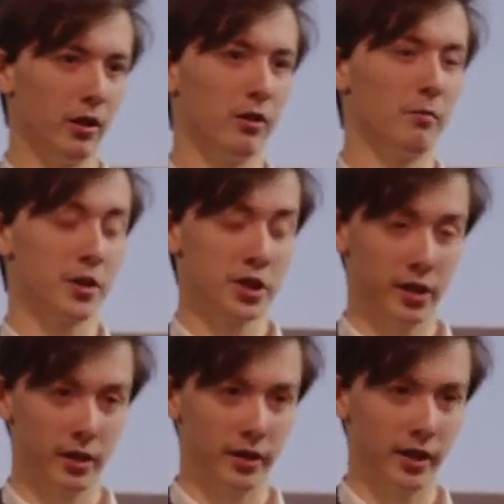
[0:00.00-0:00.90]
of
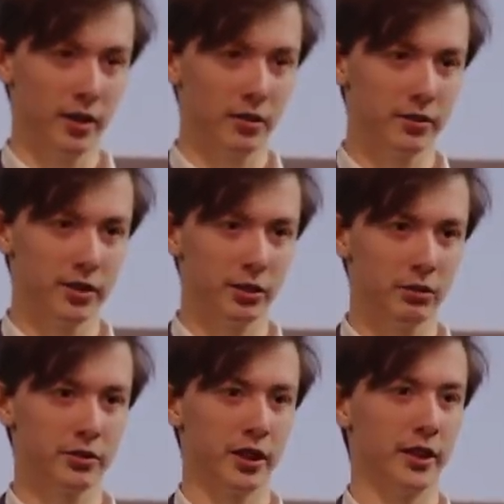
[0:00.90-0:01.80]
machine learning concerned
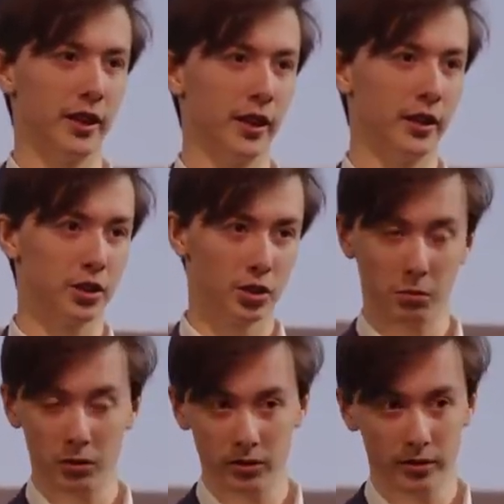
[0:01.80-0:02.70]
with training
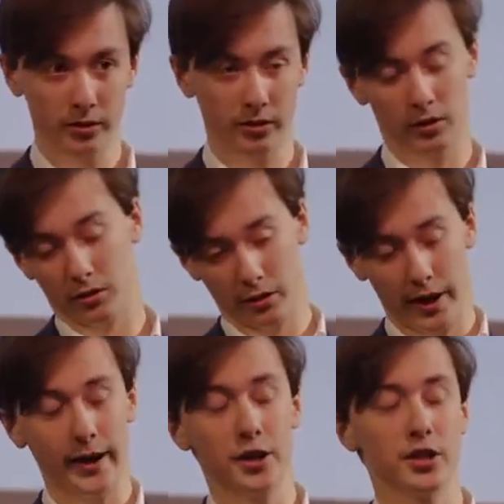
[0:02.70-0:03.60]
robots or
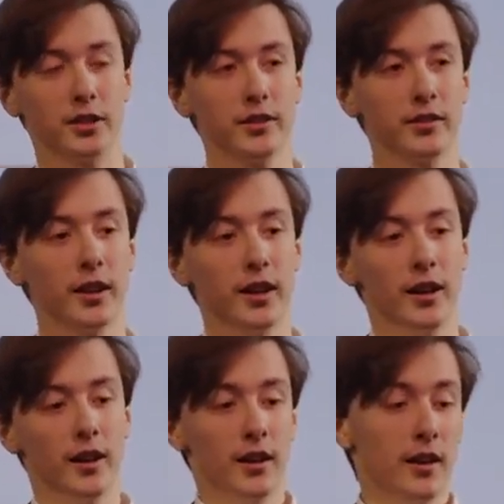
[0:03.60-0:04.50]
agents
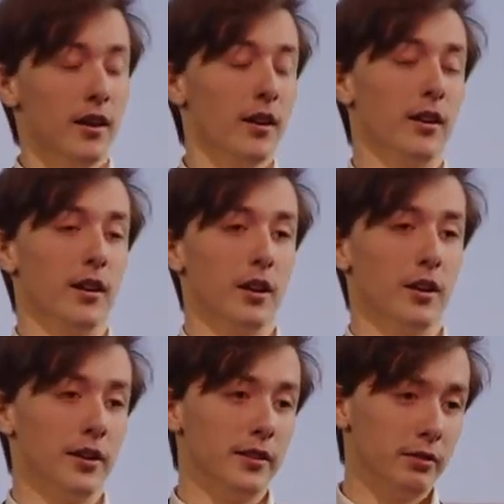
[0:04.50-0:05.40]

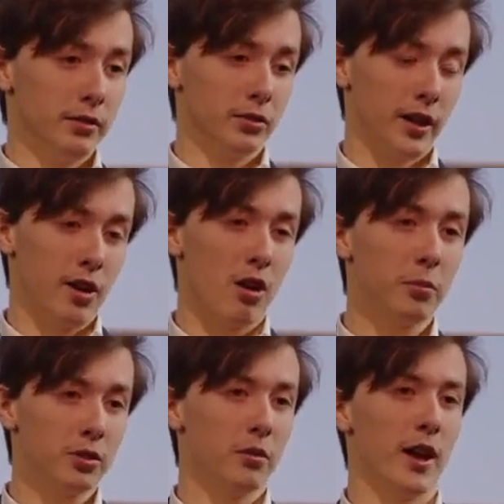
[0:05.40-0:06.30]
to take
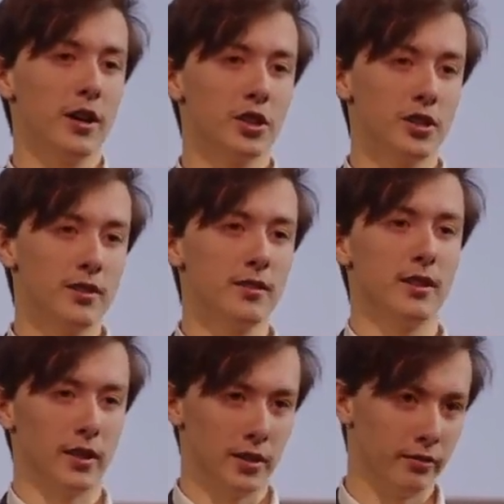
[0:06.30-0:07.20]
optimal actions
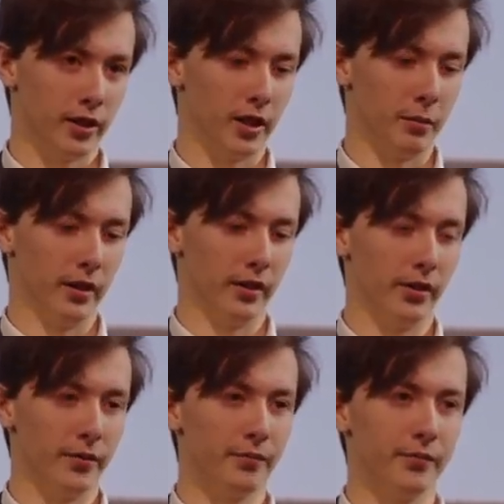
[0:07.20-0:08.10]
in an
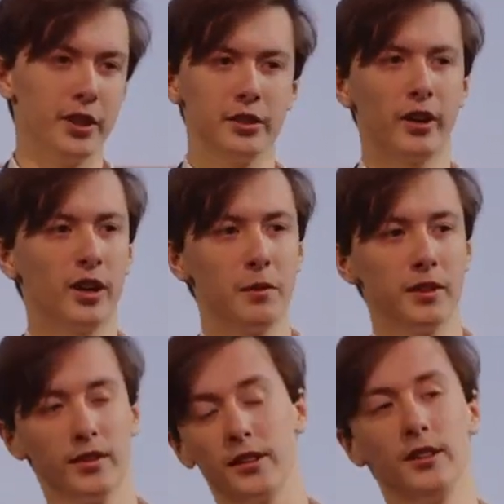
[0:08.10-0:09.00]
environment. The environment
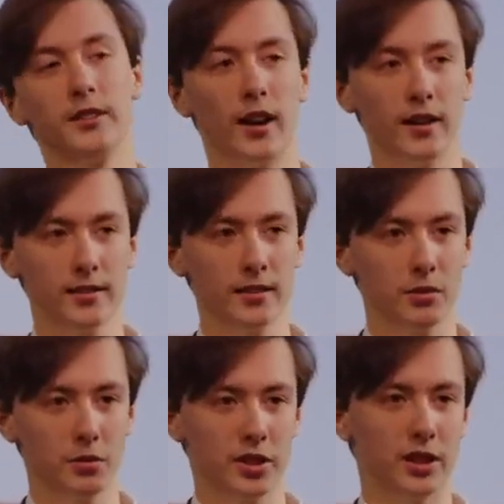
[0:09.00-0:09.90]
is any
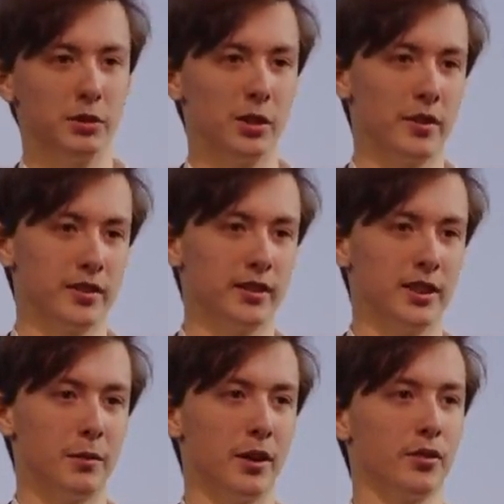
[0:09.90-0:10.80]
task which can be
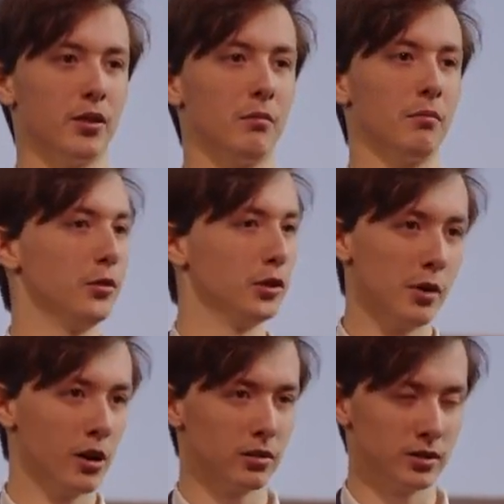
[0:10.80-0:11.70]
represented by some
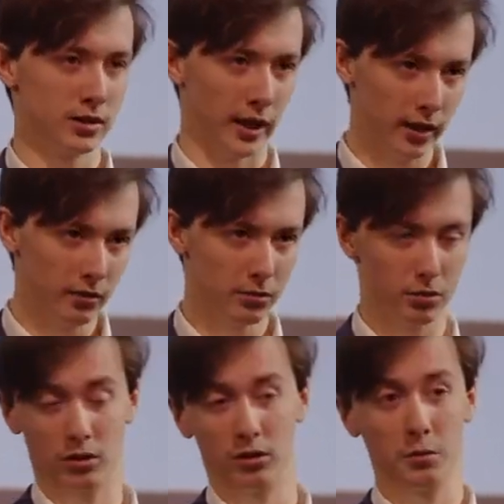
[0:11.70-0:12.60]
numerical state
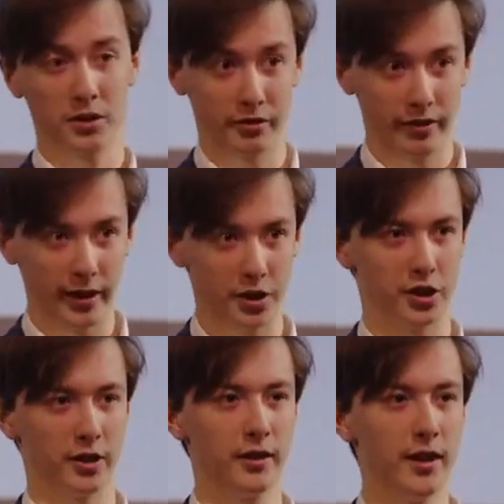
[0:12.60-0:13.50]
or
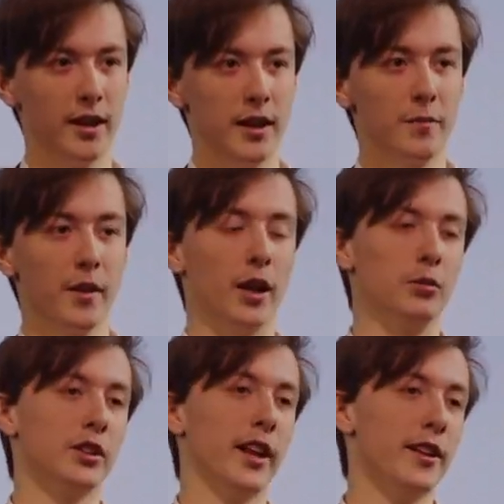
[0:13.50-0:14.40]
observation, and
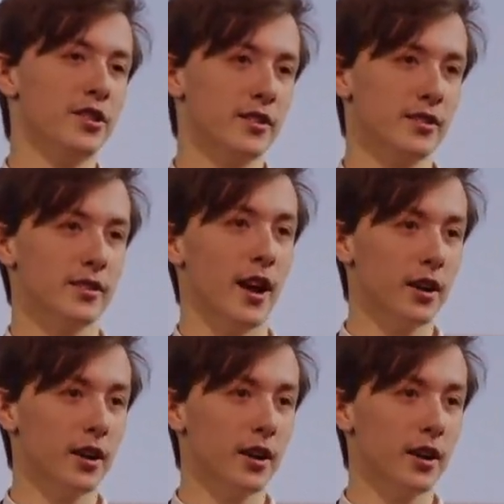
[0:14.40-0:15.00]
where the agent's